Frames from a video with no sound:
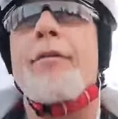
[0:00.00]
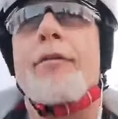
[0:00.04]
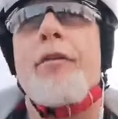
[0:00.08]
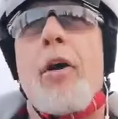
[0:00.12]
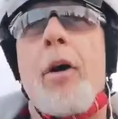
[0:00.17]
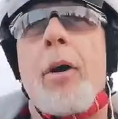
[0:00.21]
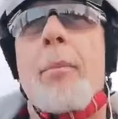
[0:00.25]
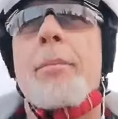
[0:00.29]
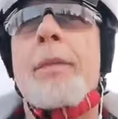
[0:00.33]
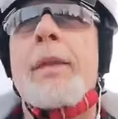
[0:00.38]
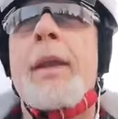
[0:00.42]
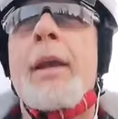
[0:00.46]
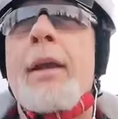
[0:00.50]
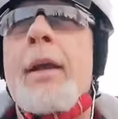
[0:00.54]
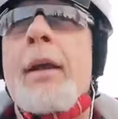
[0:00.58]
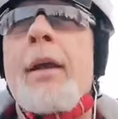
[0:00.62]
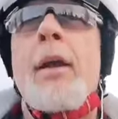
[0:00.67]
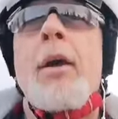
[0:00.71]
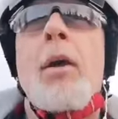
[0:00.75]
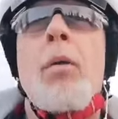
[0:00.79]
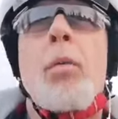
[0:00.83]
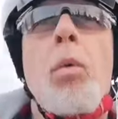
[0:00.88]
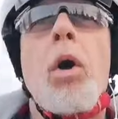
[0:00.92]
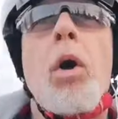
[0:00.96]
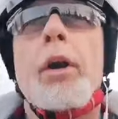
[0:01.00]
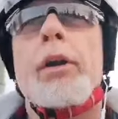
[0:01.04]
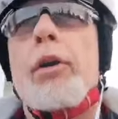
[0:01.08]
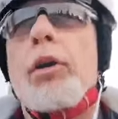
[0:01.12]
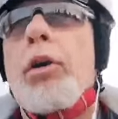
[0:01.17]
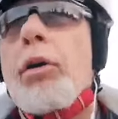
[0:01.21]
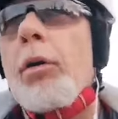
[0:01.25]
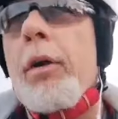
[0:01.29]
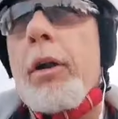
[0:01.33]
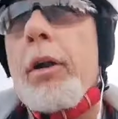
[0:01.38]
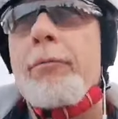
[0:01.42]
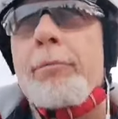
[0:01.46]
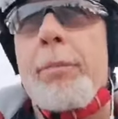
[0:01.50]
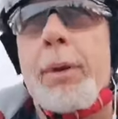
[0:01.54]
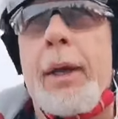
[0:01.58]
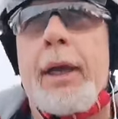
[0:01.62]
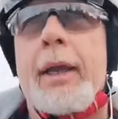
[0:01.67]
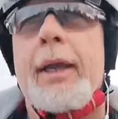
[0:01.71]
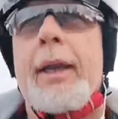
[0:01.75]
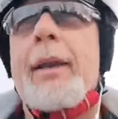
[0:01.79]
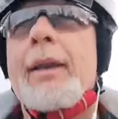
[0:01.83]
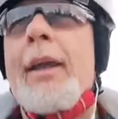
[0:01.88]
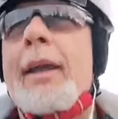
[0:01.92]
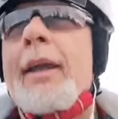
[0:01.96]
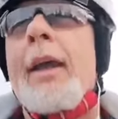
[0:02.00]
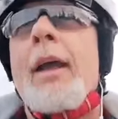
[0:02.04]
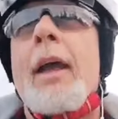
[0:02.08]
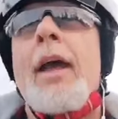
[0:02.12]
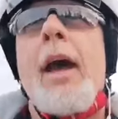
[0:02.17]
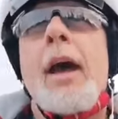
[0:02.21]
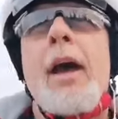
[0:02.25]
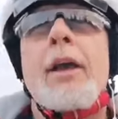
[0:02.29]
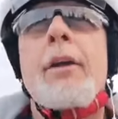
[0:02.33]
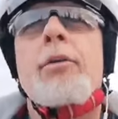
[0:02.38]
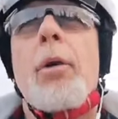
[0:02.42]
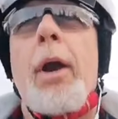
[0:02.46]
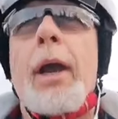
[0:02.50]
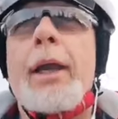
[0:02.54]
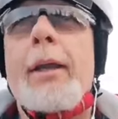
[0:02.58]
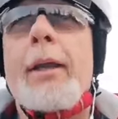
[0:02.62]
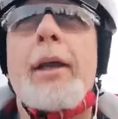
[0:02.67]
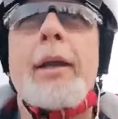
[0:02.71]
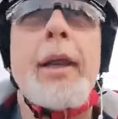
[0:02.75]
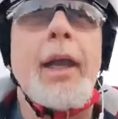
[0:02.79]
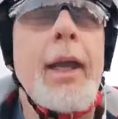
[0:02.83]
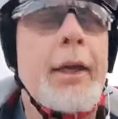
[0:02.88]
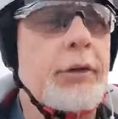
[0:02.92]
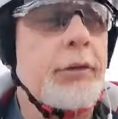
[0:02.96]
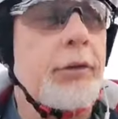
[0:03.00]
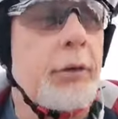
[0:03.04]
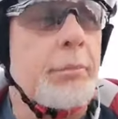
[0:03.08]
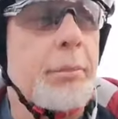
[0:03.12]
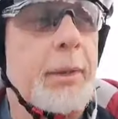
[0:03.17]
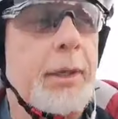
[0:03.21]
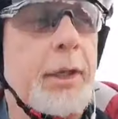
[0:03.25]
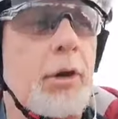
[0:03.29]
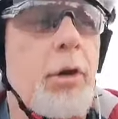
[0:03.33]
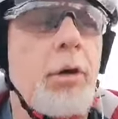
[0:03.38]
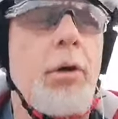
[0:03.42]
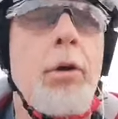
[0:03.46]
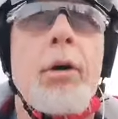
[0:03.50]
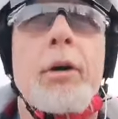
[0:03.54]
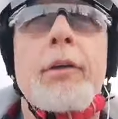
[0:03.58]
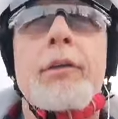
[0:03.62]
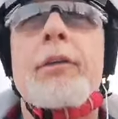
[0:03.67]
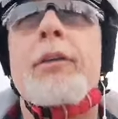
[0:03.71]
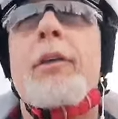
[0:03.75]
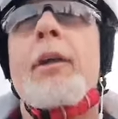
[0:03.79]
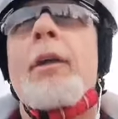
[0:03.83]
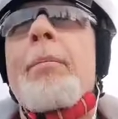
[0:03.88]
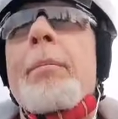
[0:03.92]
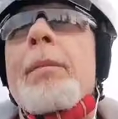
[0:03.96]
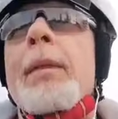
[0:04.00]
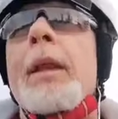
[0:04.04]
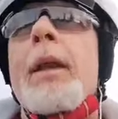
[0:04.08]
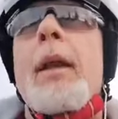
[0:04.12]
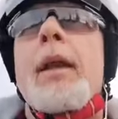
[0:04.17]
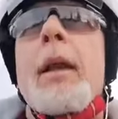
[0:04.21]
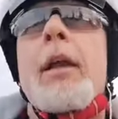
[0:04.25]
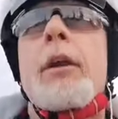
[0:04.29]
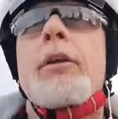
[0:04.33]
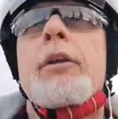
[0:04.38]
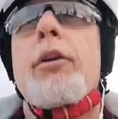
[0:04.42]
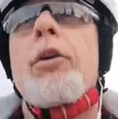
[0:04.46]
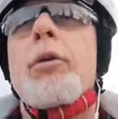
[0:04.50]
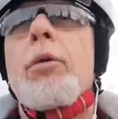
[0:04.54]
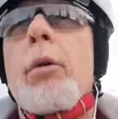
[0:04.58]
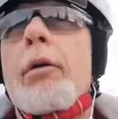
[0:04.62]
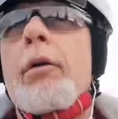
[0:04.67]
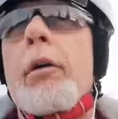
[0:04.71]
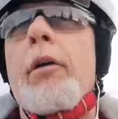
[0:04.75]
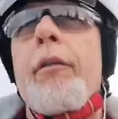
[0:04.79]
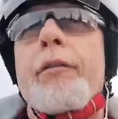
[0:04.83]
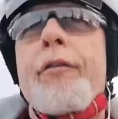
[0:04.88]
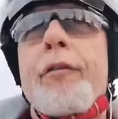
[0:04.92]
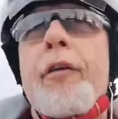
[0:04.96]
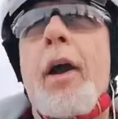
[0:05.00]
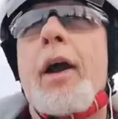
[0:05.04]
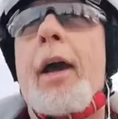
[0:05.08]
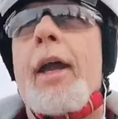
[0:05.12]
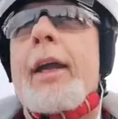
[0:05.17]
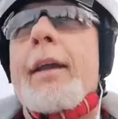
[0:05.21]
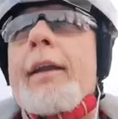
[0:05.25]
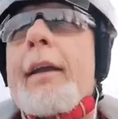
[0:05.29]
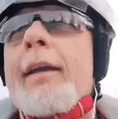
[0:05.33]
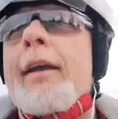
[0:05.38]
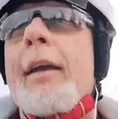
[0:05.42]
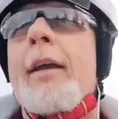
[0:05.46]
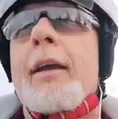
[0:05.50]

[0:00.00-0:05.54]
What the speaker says: from what could have been a great connection because you are afraid